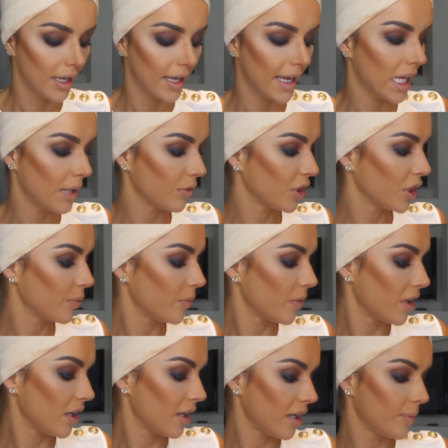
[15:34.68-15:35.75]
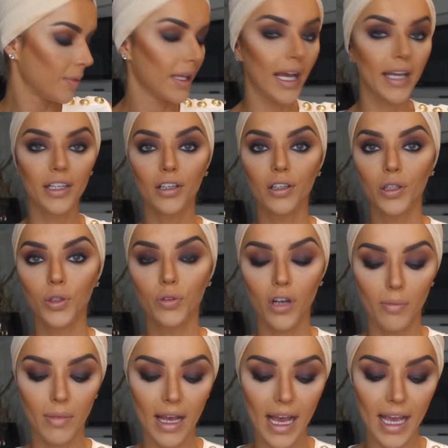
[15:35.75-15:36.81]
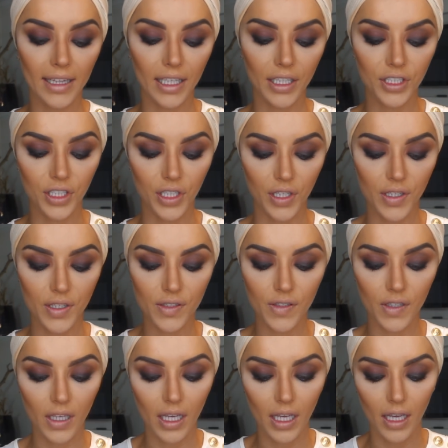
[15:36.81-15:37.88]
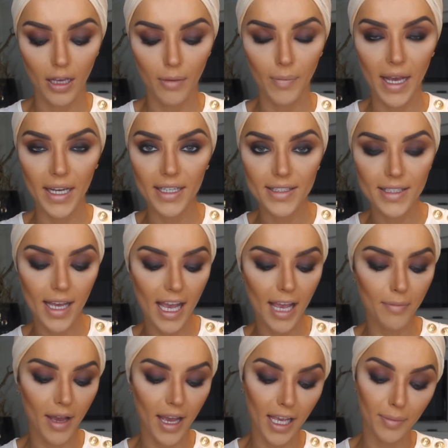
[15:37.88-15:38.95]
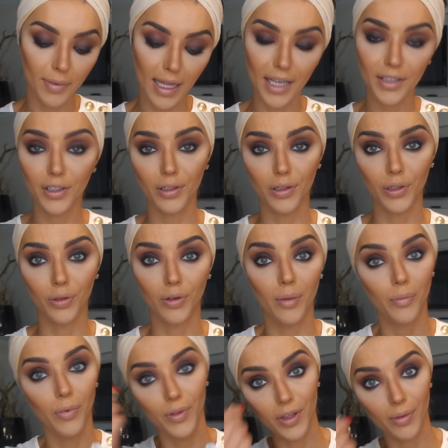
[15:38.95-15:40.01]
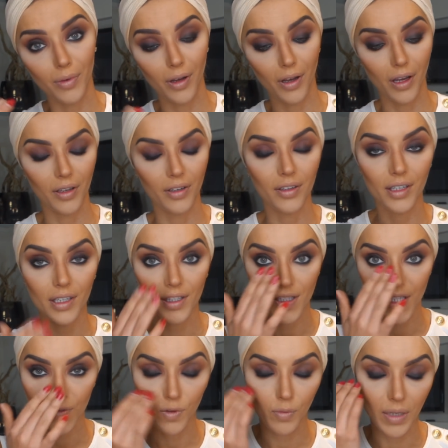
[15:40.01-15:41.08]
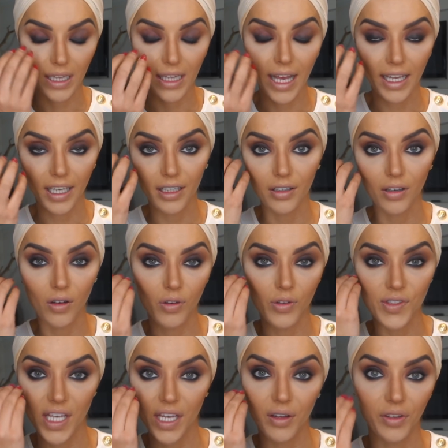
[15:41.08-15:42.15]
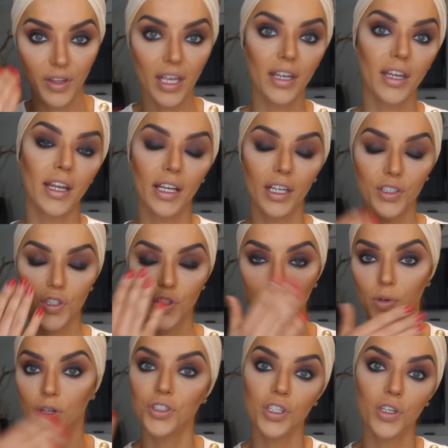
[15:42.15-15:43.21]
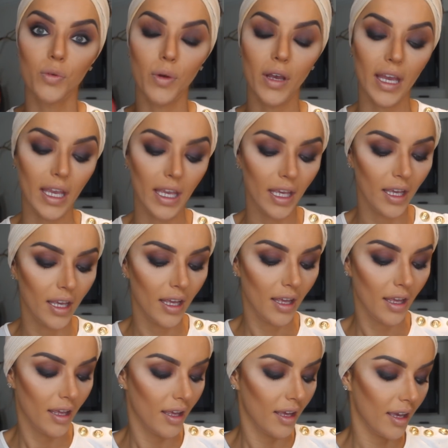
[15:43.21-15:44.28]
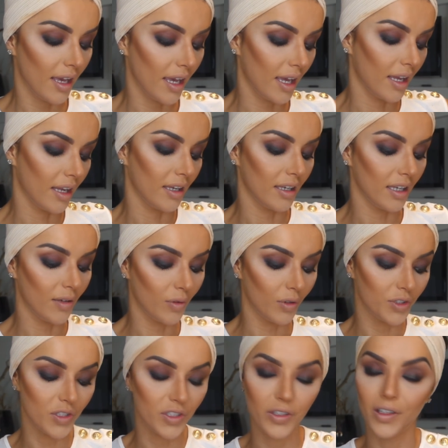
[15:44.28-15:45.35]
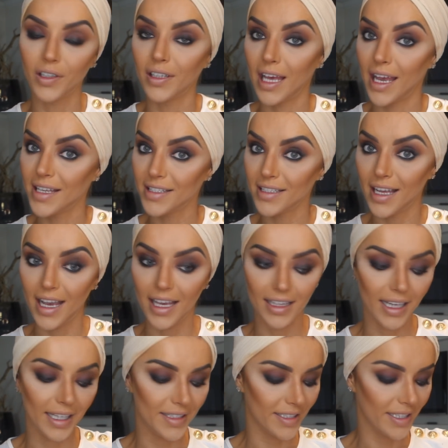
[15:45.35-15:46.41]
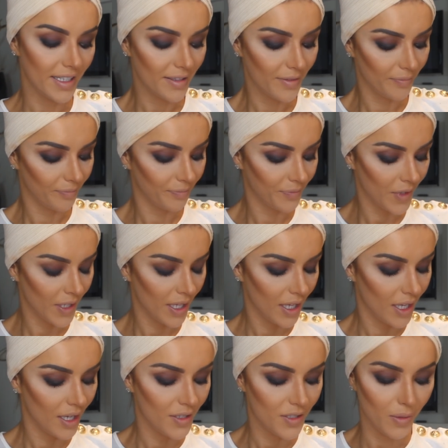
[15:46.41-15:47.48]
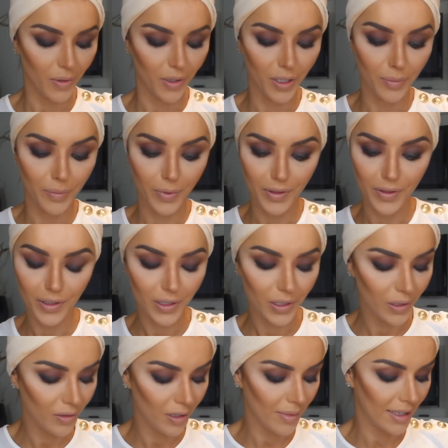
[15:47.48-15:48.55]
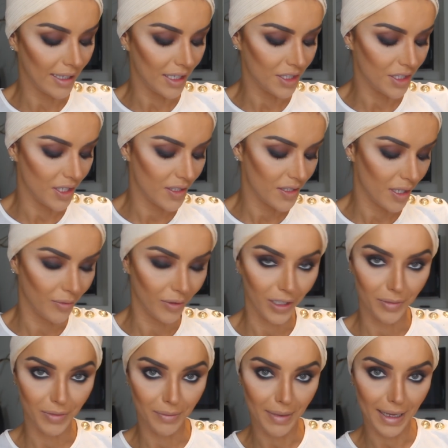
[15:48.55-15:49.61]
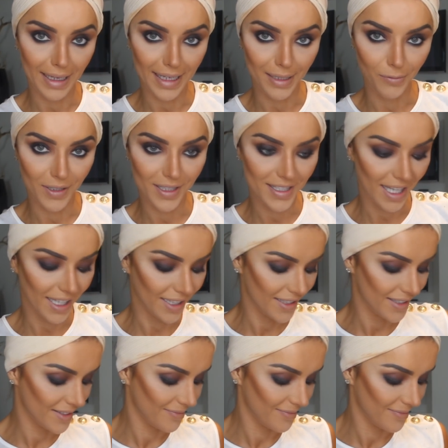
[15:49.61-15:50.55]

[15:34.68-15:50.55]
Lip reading: And I'm going to apply the glue on my eyelashes. By the time I apply the glue and put them on, this will be like all settled in and I can just brush it away and it will just look nice and highlighted. So I'm going to put the glue on my lashes and I'm going to be back in 1 second.